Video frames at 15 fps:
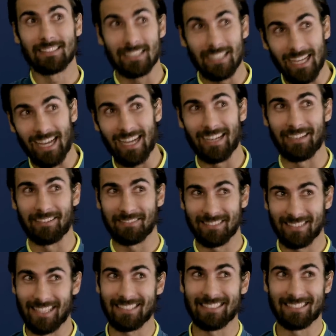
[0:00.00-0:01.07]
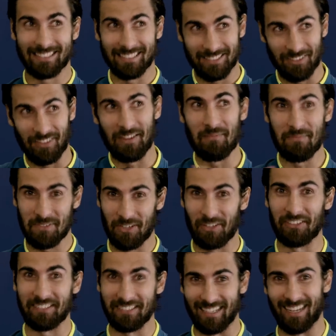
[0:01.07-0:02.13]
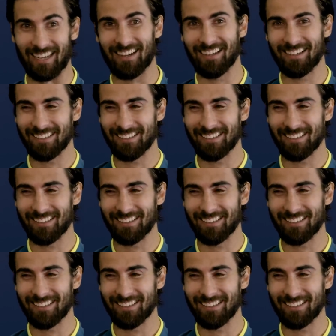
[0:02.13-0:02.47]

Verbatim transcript: Yeah, that is the story I'm telling now.